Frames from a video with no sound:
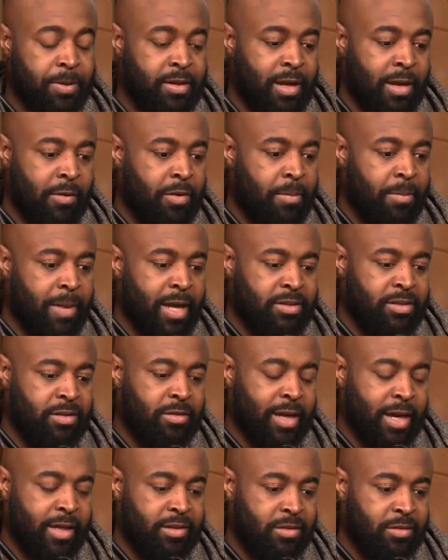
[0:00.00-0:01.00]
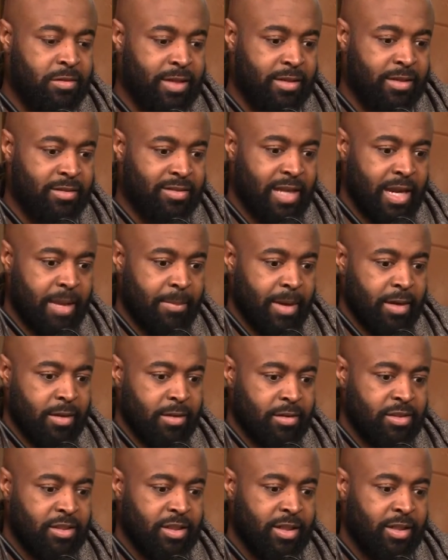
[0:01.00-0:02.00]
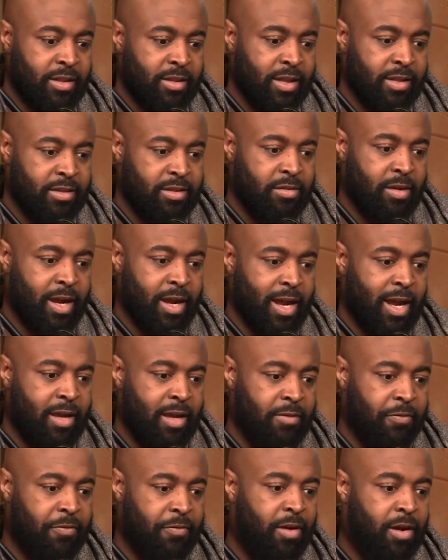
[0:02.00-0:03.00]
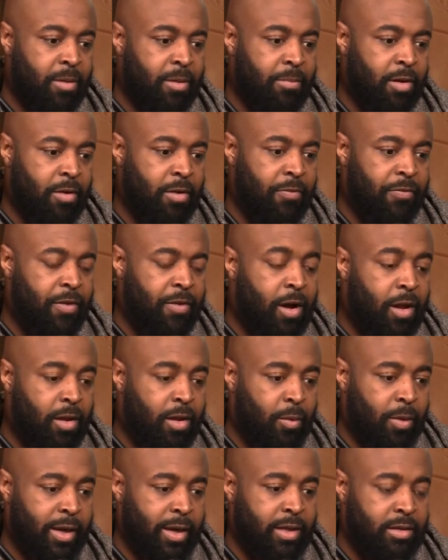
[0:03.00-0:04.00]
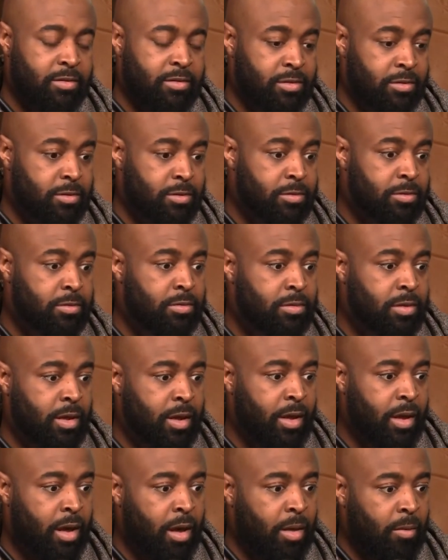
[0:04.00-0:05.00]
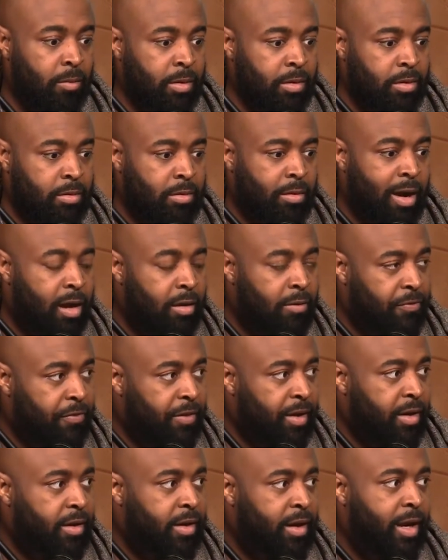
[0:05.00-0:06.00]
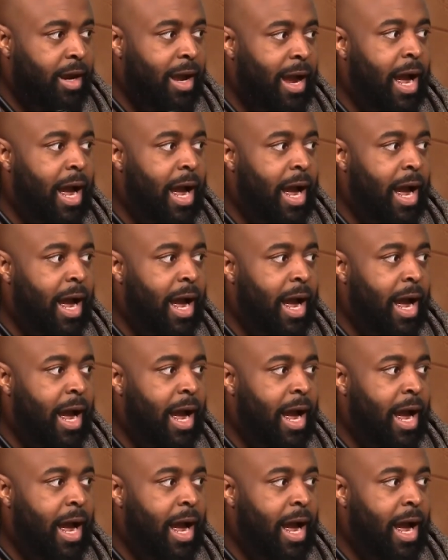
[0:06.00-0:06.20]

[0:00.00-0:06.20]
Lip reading: I would imagine you guys use that same energy that you had from your following to help with crowdfunding.